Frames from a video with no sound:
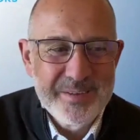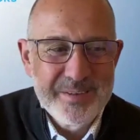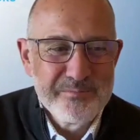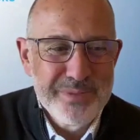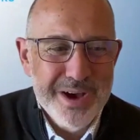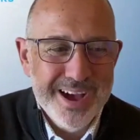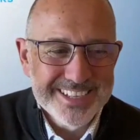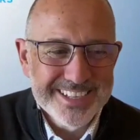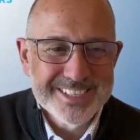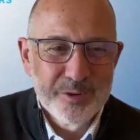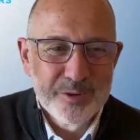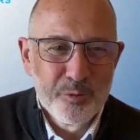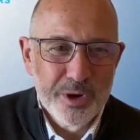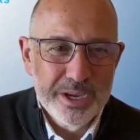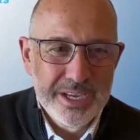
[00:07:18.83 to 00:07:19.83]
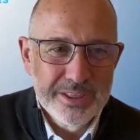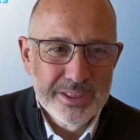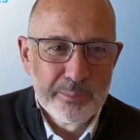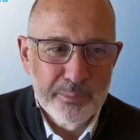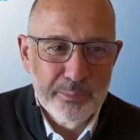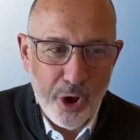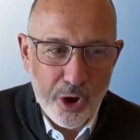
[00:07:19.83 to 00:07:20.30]
But in the
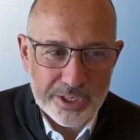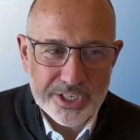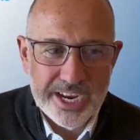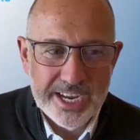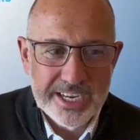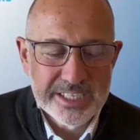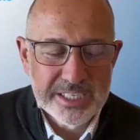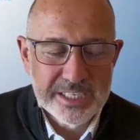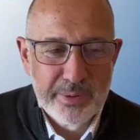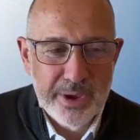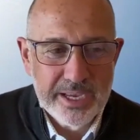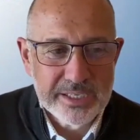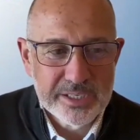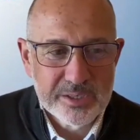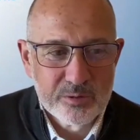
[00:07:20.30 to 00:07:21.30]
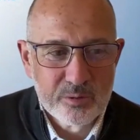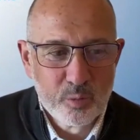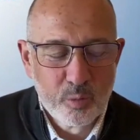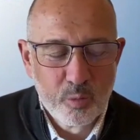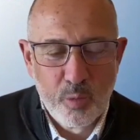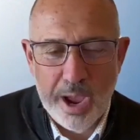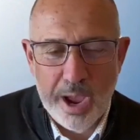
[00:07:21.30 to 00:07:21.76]
blockchain space,
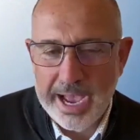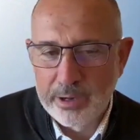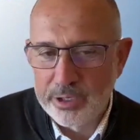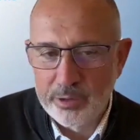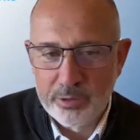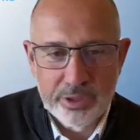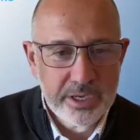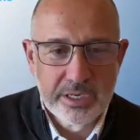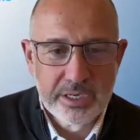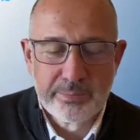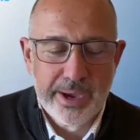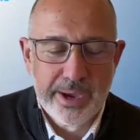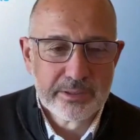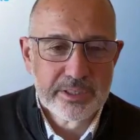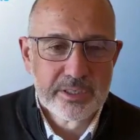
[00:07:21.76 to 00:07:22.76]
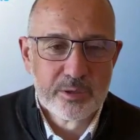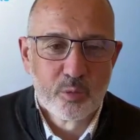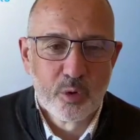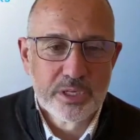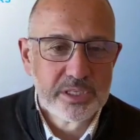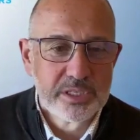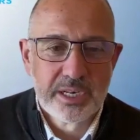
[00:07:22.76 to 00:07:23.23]
how do you think about it?
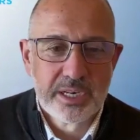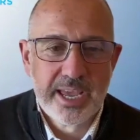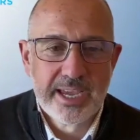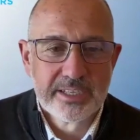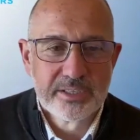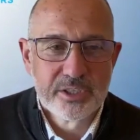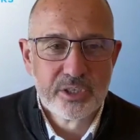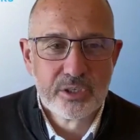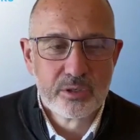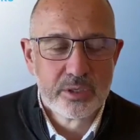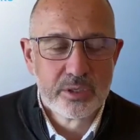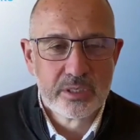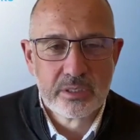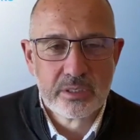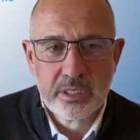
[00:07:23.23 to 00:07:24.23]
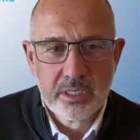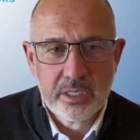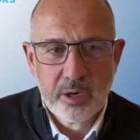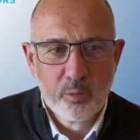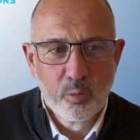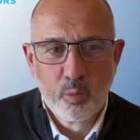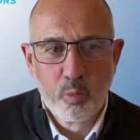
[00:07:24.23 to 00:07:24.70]
What is a layer 2
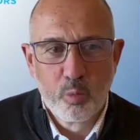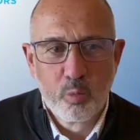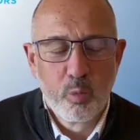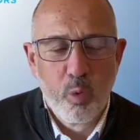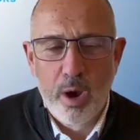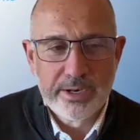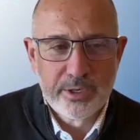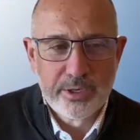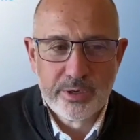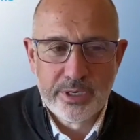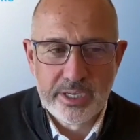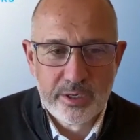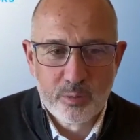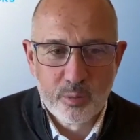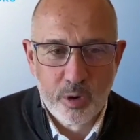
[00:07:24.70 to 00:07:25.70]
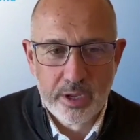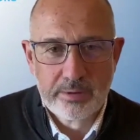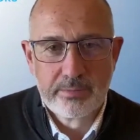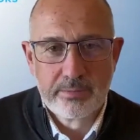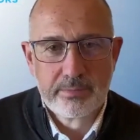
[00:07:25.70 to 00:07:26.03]
and why do you need one?